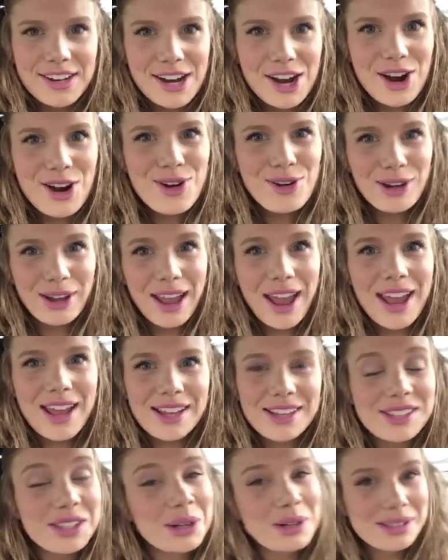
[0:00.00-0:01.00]

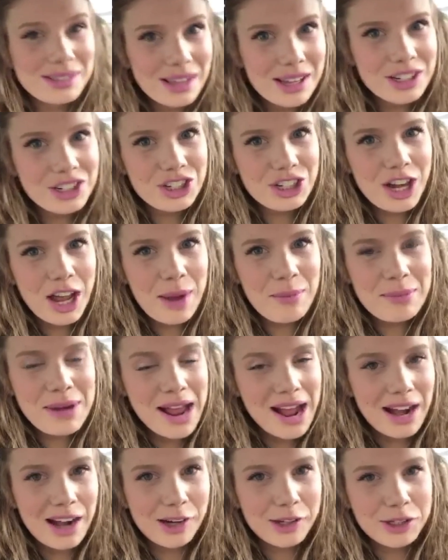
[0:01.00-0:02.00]
Okay, so it's lunchtime
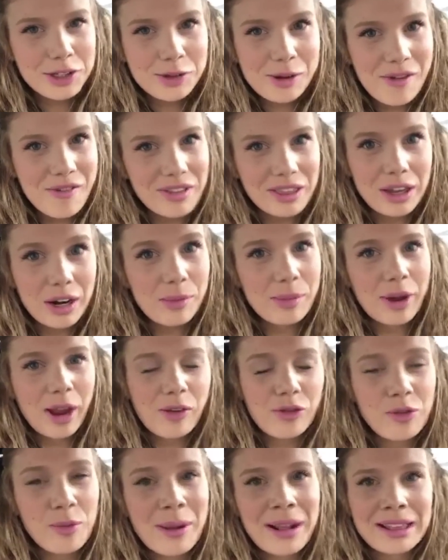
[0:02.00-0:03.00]
now, so we have a little
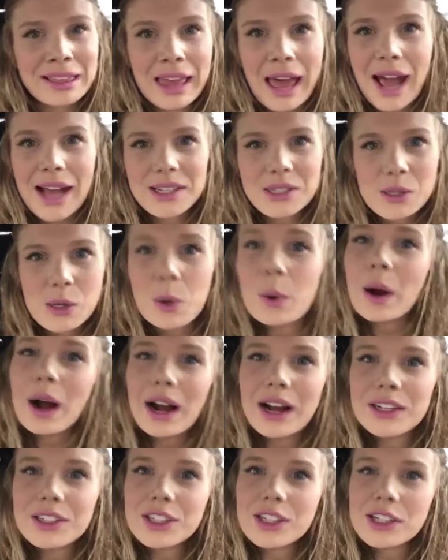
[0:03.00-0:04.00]
break from my class. So
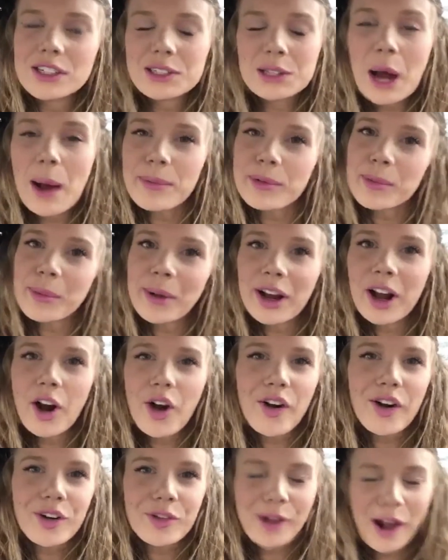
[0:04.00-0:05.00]
I just hopped in my
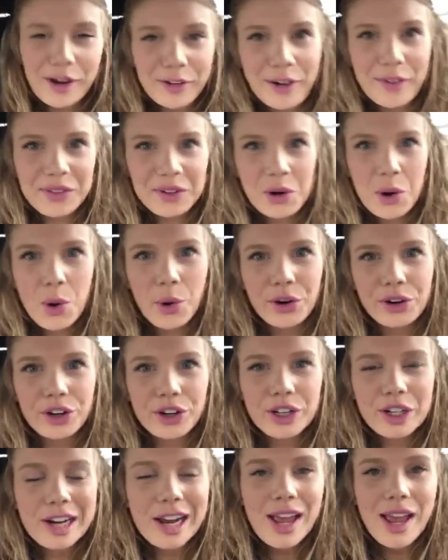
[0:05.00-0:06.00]
car and ran around the
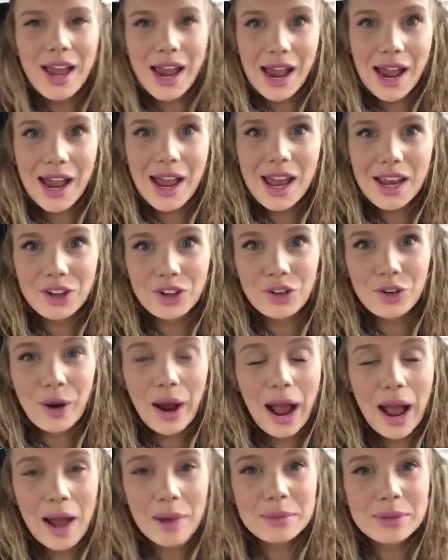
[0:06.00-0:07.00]
corner and
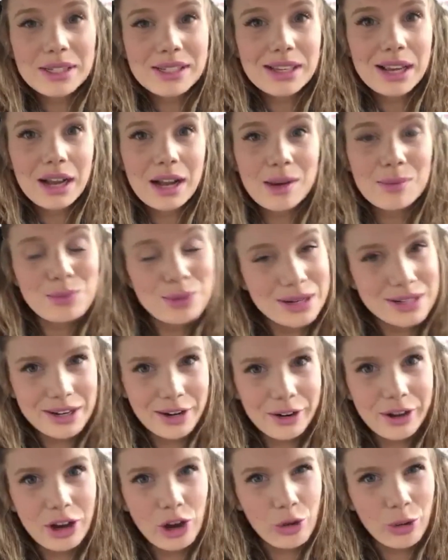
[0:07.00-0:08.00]
grabbed some
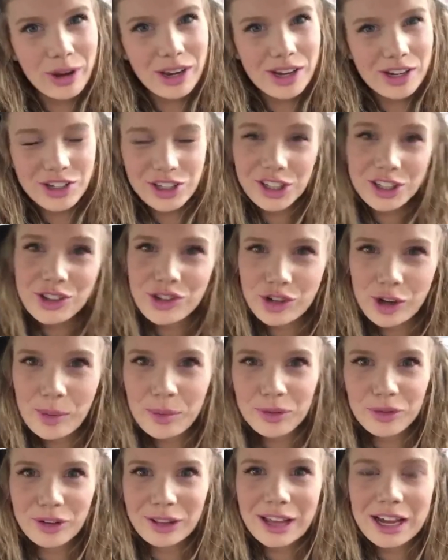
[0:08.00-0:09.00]
Dairy Queen chicken
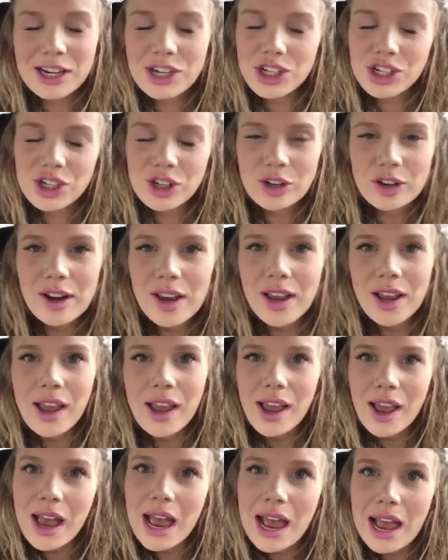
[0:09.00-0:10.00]
strips for lunch.
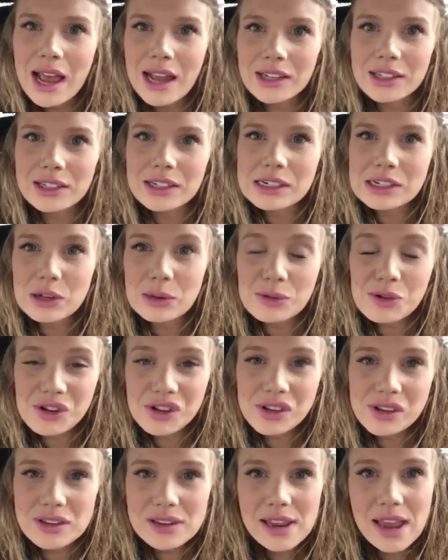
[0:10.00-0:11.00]
And so I'm
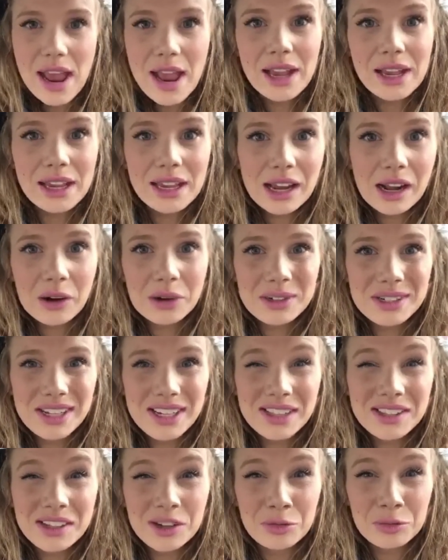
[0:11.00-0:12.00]
just hanging out.
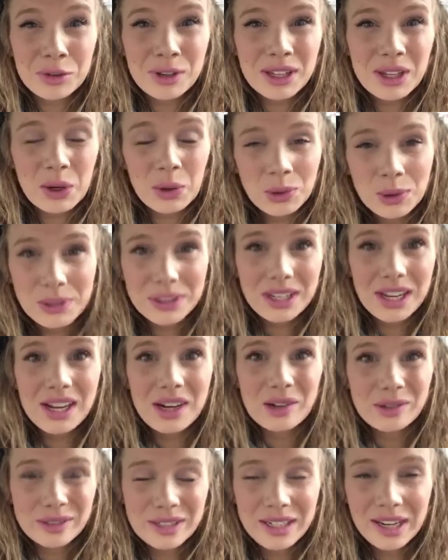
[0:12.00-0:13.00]
It's a really cold day
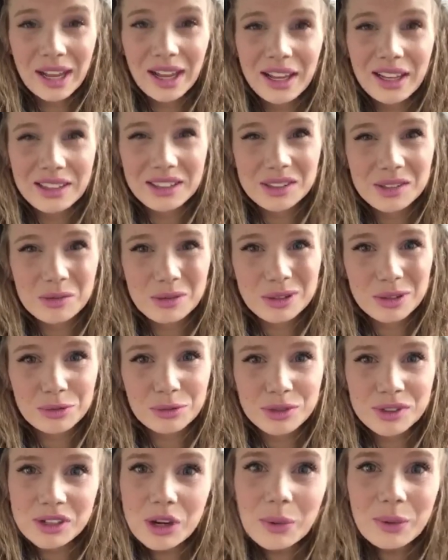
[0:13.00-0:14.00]
out today. It was
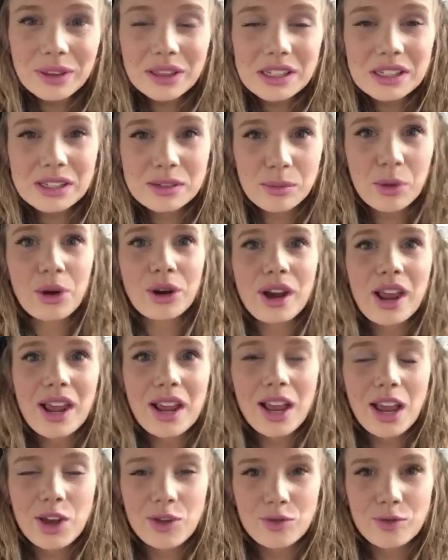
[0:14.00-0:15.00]
snowing this
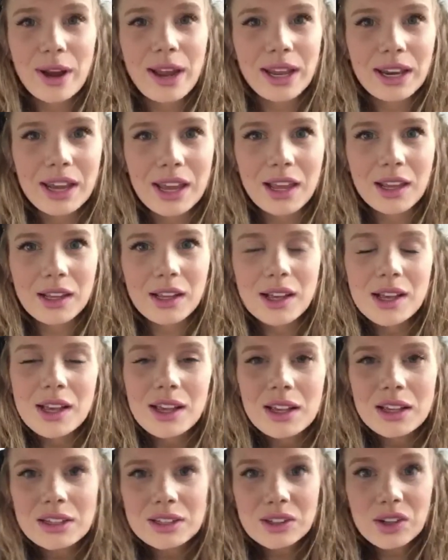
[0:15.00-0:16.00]
morning and raining.
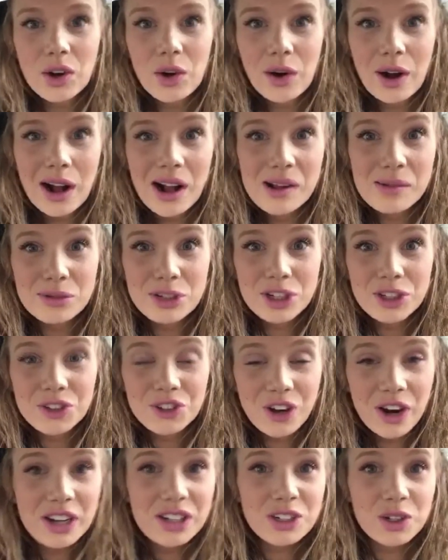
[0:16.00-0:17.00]
So I'm just
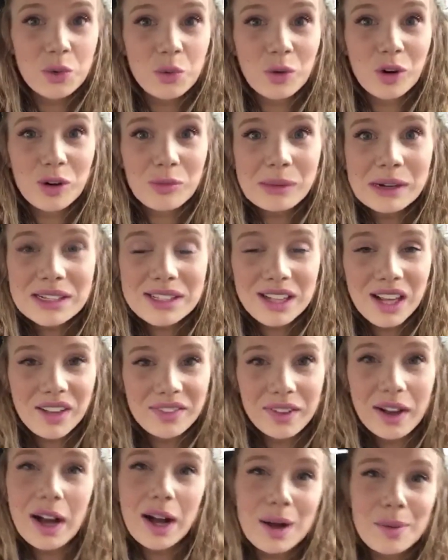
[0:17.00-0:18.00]
trying to warm
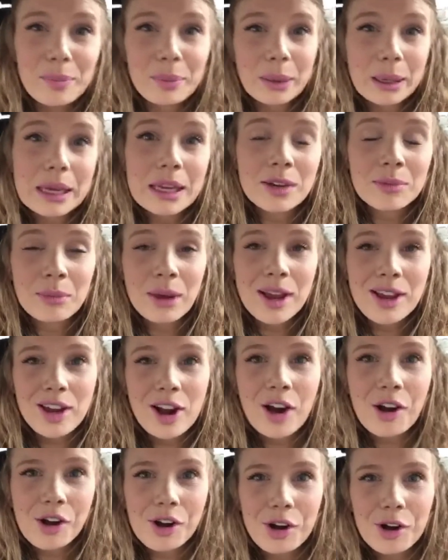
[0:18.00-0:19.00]
myself up in my
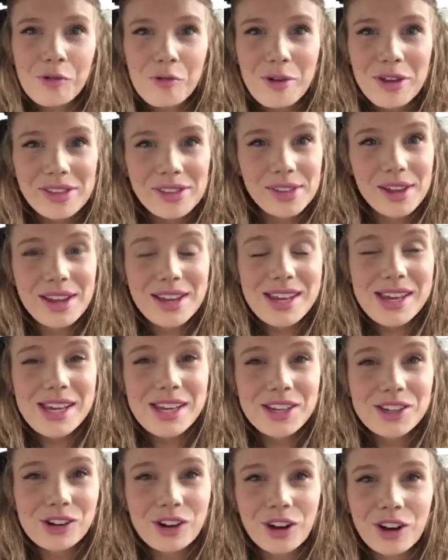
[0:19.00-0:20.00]
car with the
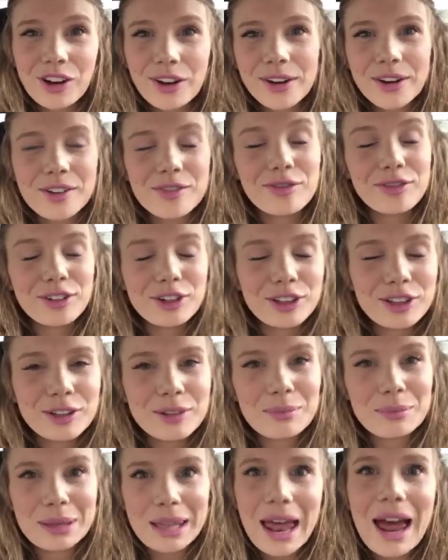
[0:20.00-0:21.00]
heat on
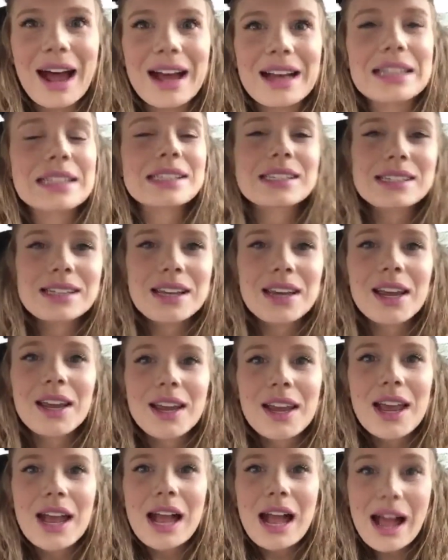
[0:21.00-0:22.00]
full blast.
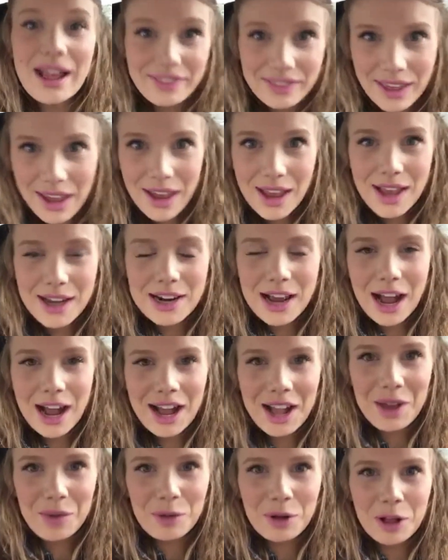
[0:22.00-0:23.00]
And then
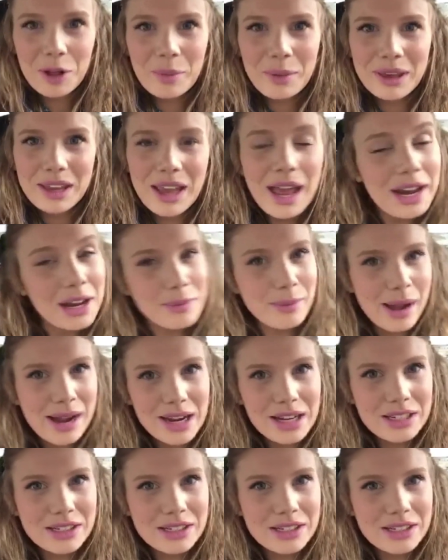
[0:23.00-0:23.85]
I will be heading back